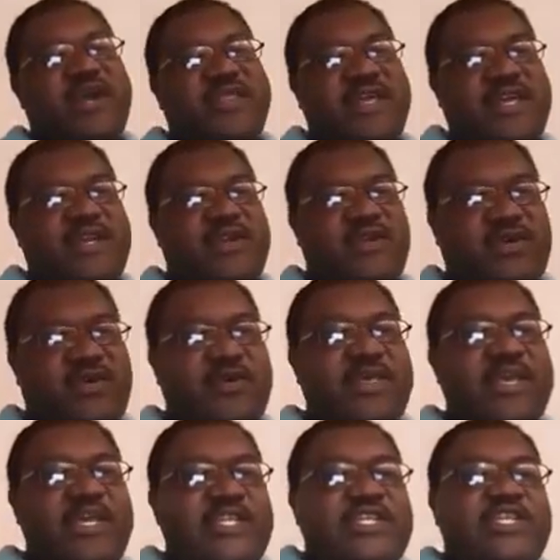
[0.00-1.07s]
brother-in-law
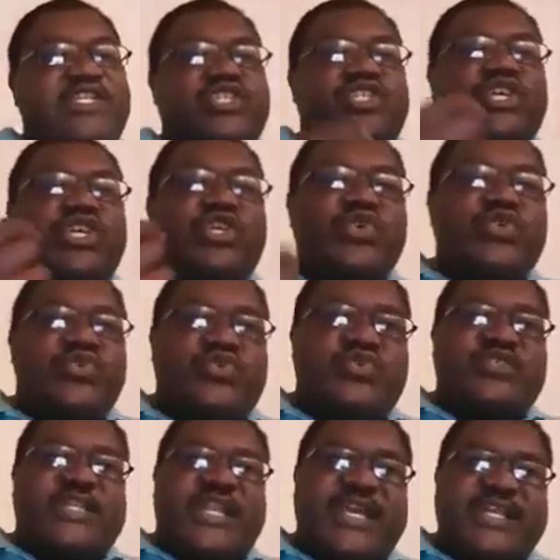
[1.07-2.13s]
did she use to
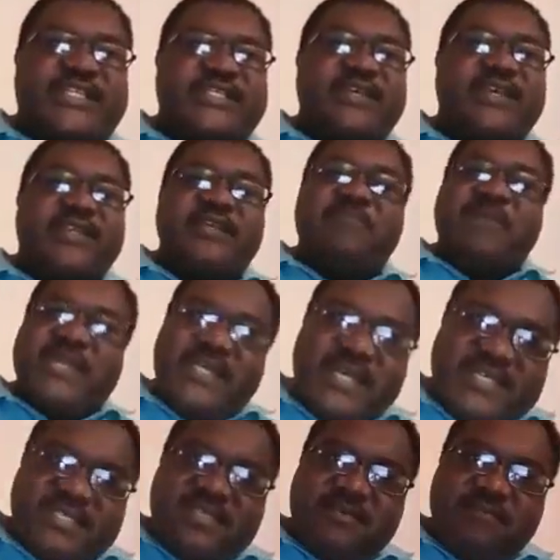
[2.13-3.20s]
select the
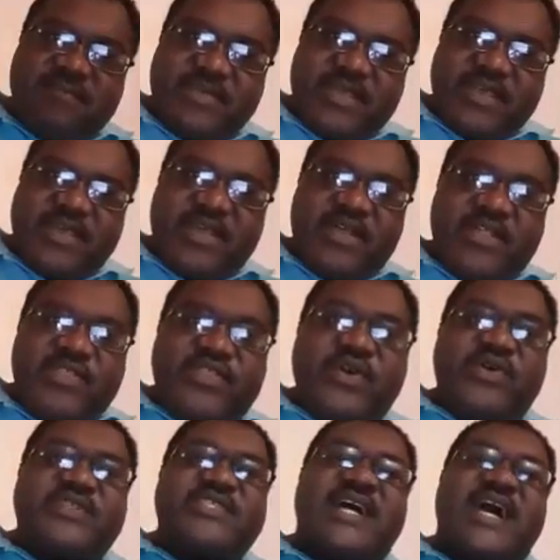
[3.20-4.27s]
bidders?
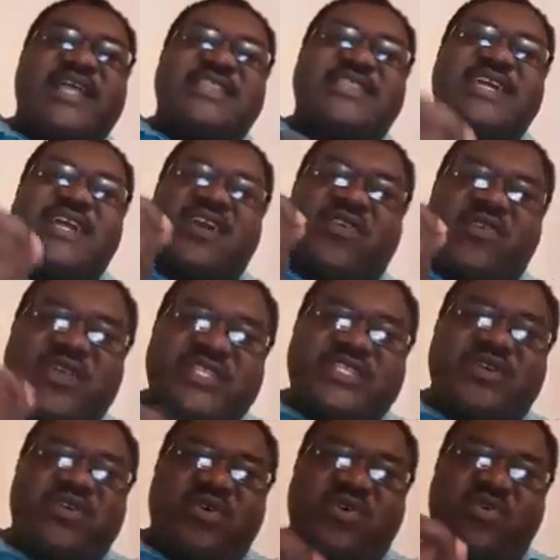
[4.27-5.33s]
Those are the
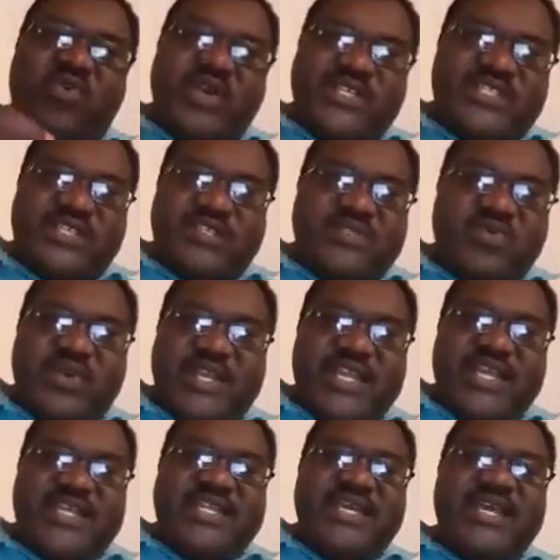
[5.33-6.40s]
critical questions we
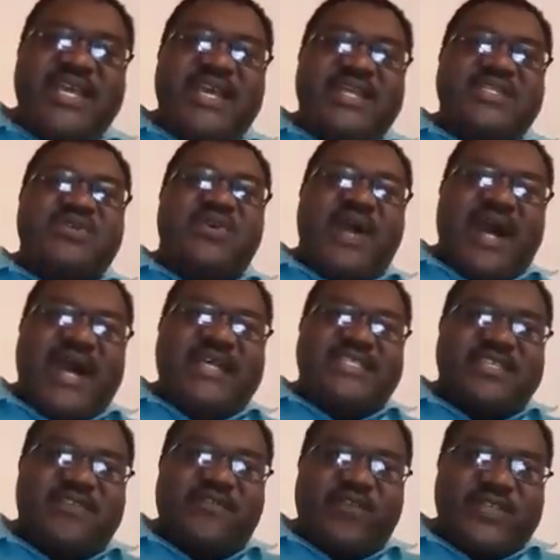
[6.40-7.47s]
need to
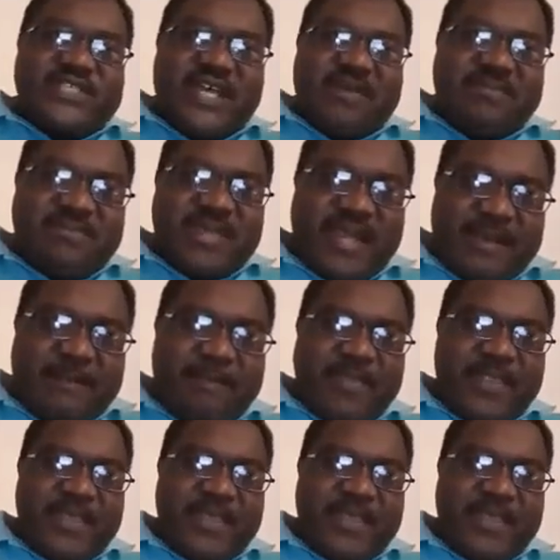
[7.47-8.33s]
ask for Zambia.